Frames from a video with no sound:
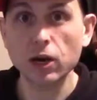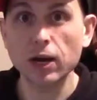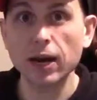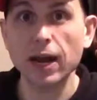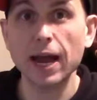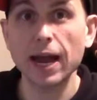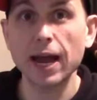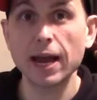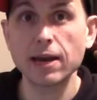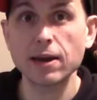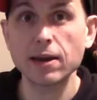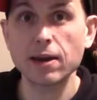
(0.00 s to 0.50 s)
to
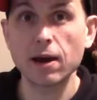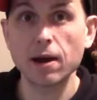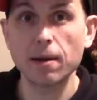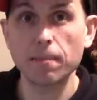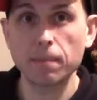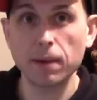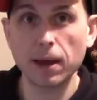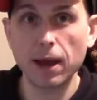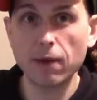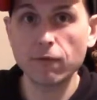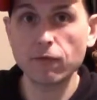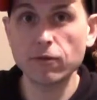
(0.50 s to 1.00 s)
end
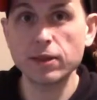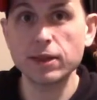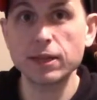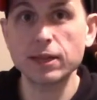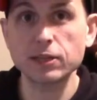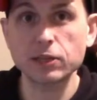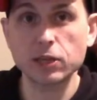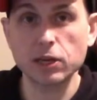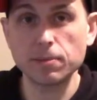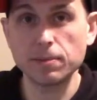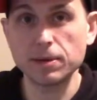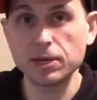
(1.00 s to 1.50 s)
up,
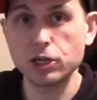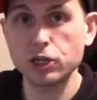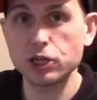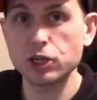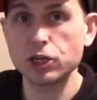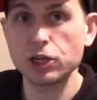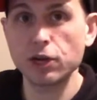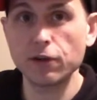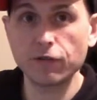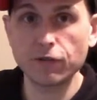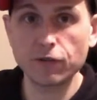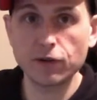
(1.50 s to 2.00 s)
everything's going to be
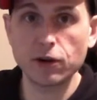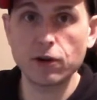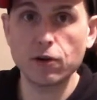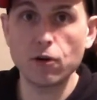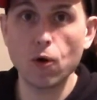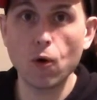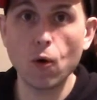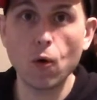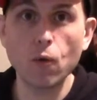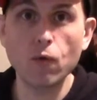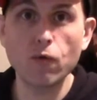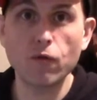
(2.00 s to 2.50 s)

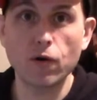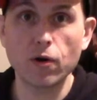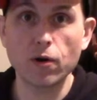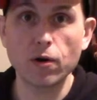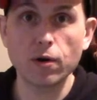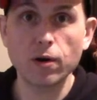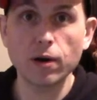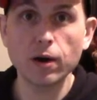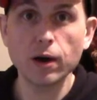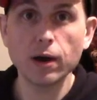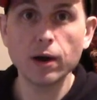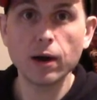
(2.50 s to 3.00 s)
shifted
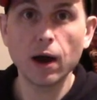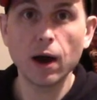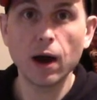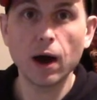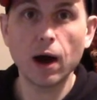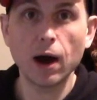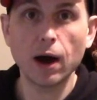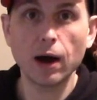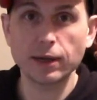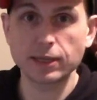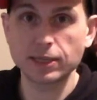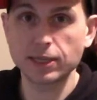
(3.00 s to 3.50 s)
over
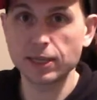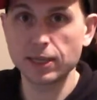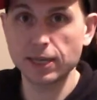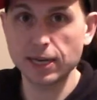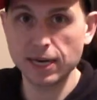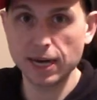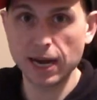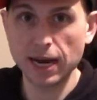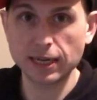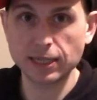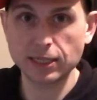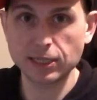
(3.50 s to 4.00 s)
to
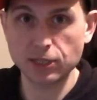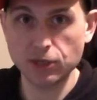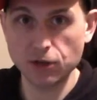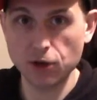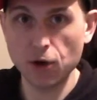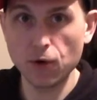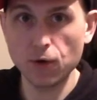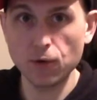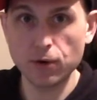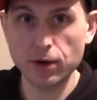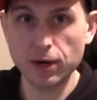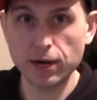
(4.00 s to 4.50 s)
the next
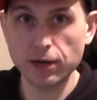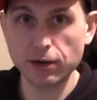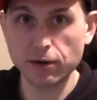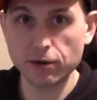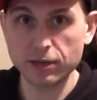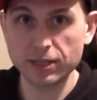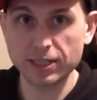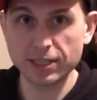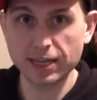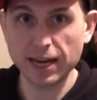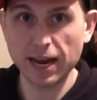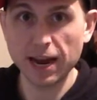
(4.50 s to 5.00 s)
note in
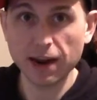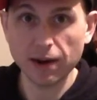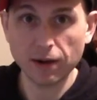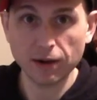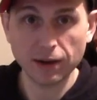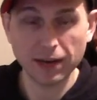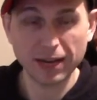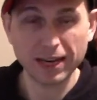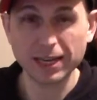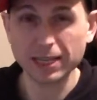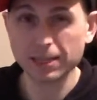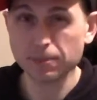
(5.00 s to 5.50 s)
your
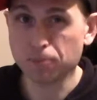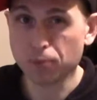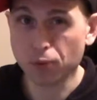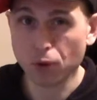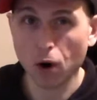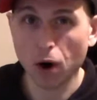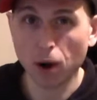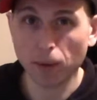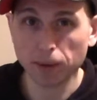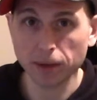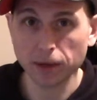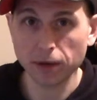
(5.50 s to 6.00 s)
scale, and it's
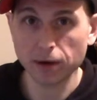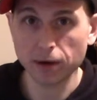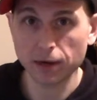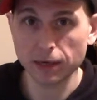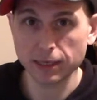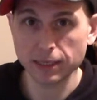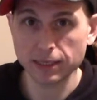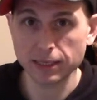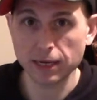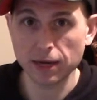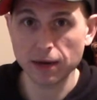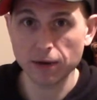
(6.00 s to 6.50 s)
probably not
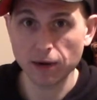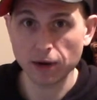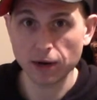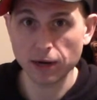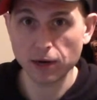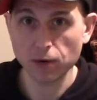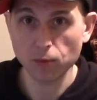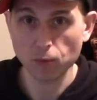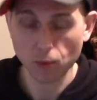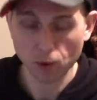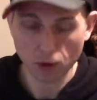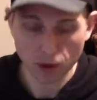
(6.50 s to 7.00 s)
going to sound how
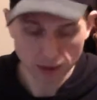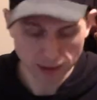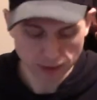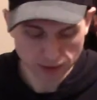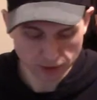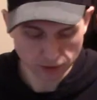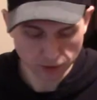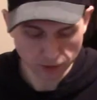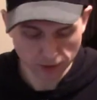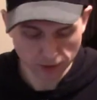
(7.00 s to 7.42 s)
you want. So